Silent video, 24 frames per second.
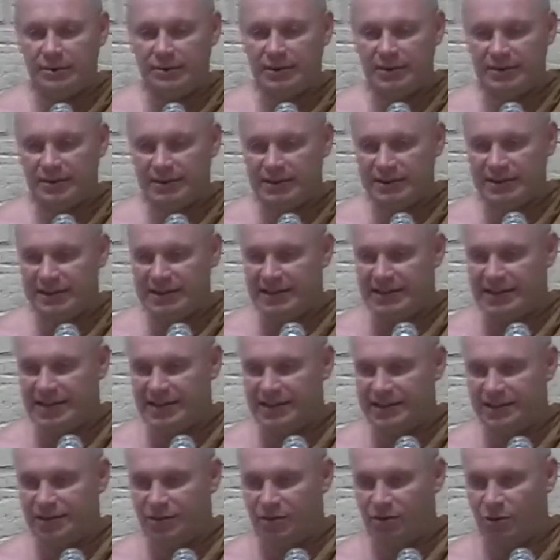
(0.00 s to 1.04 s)
because this
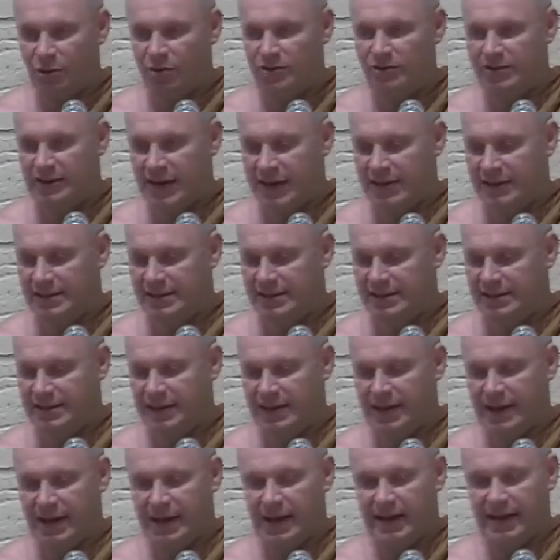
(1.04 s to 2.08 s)
sets the context.
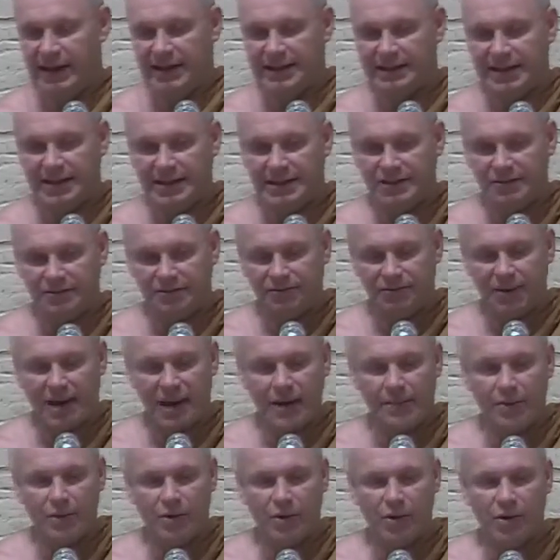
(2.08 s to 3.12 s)
It sets the
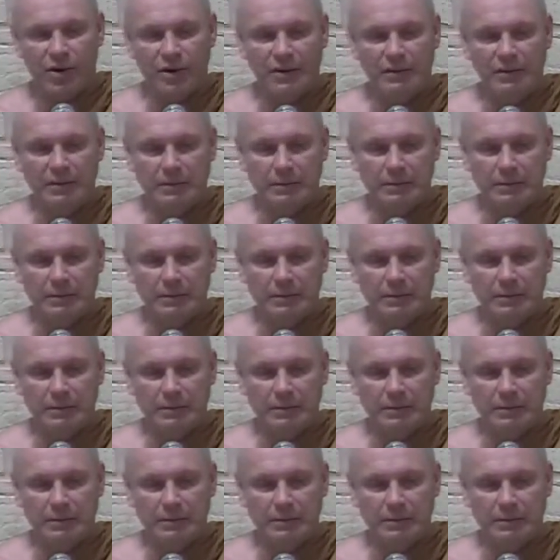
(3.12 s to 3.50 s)
framework, the